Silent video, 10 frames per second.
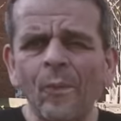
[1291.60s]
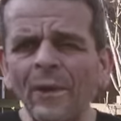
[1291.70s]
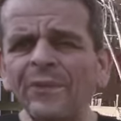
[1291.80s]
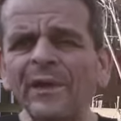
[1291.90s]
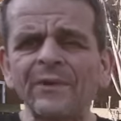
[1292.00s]

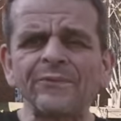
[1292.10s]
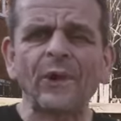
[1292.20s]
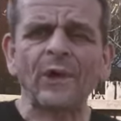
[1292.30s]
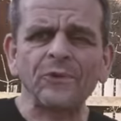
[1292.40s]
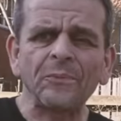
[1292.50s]
One thing I
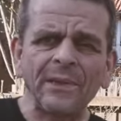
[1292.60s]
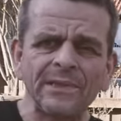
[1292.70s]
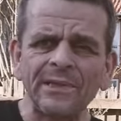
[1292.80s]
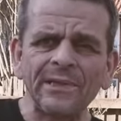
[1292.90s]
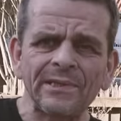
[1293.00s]
forgot to
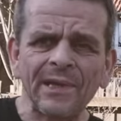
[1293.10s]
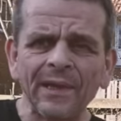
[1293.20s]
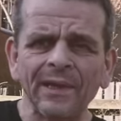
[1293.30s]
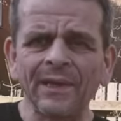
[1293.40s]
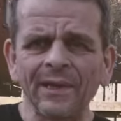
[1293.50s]
mention is
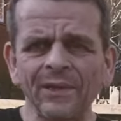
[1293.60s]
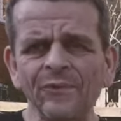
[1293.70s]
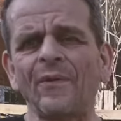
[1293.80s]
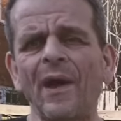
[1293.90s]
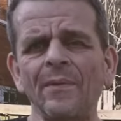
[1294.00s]
that in
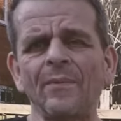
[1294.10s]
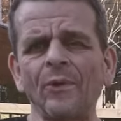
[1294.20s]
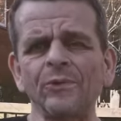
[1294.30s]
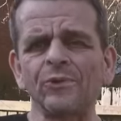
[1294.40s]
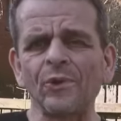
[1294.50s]
this fire I'm
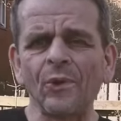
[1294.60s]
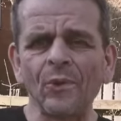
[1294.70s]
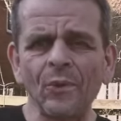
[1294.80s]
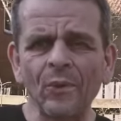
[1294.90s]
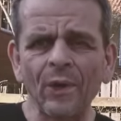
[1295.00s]

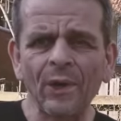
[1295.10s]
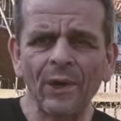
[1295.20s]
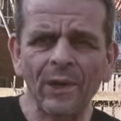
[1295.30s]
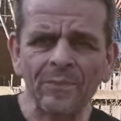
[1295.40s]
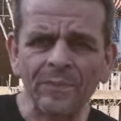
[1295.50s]
also
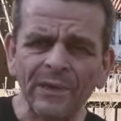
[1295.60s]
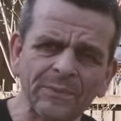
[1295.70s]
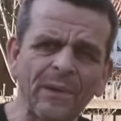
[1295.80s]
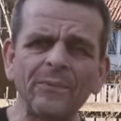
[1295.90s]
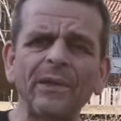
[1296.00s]
um,
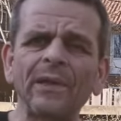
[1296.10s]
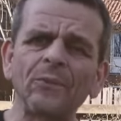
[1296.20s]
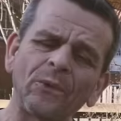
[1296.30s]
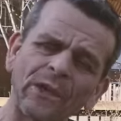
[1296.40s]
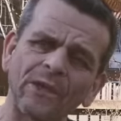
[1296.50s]

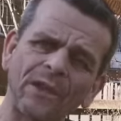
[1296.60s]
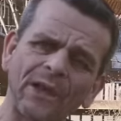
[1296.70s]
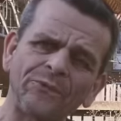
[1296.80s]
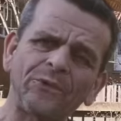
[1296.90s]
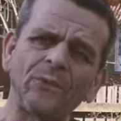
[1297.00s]
experimenting with
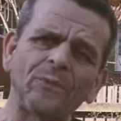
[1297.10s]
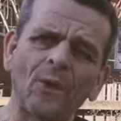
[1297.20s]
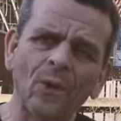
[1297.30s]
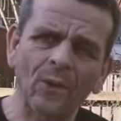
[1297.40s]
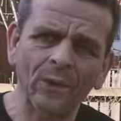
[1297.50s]
a few
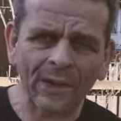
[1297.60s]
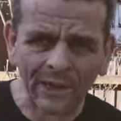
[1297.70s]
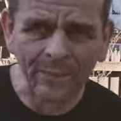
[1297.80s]
more clay